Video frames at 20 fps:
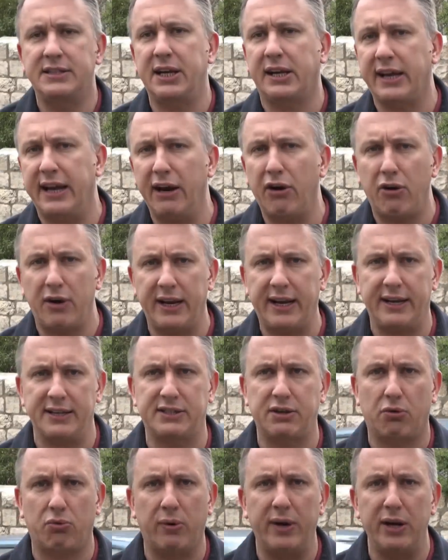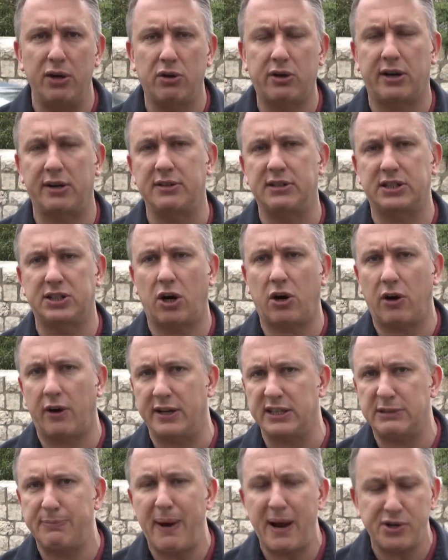security is a real
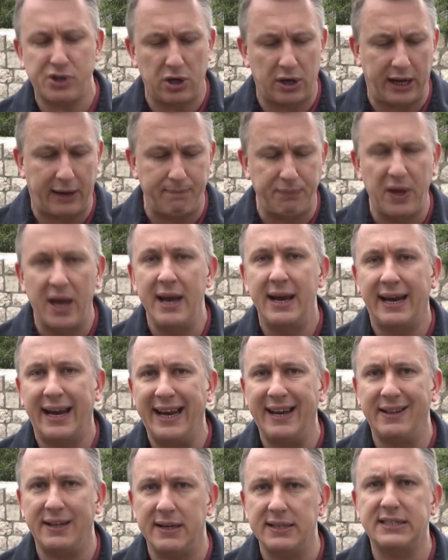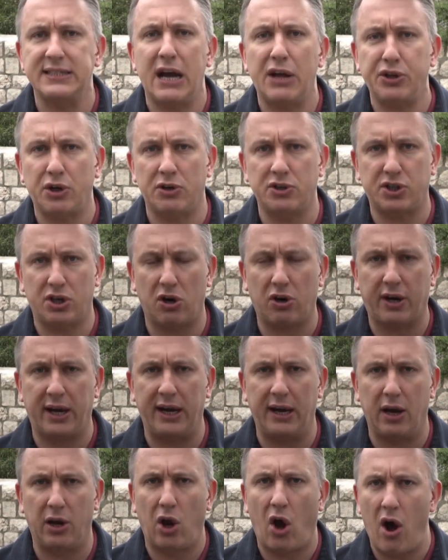concern, especially in southern
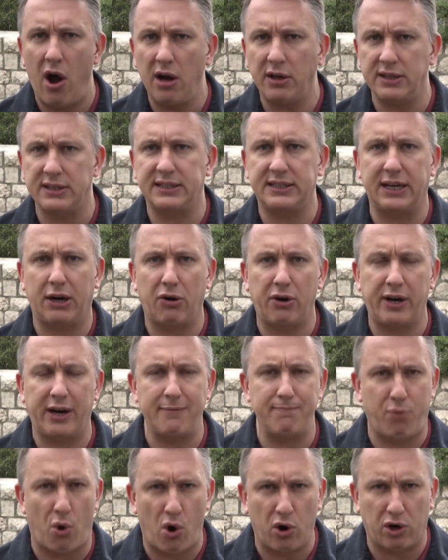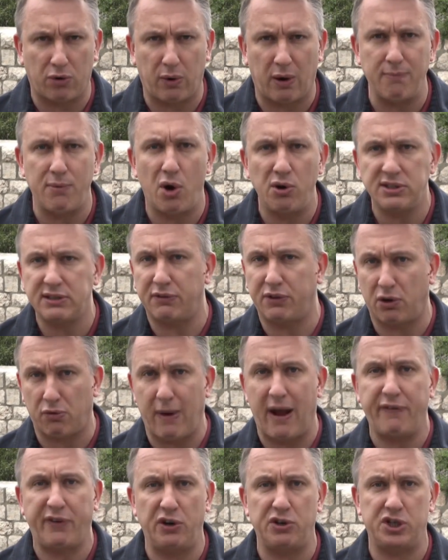Turkey along the Syrian border where most of the
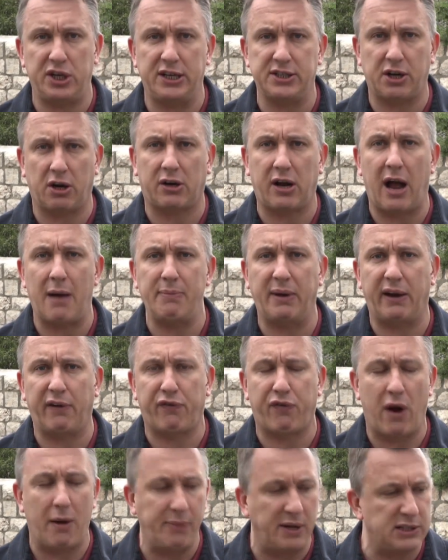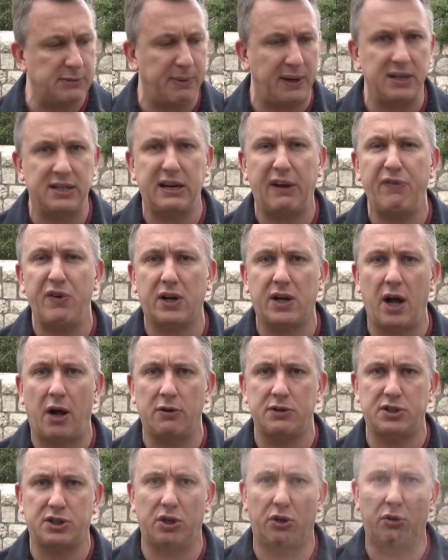refugees are coming from. It's been difficult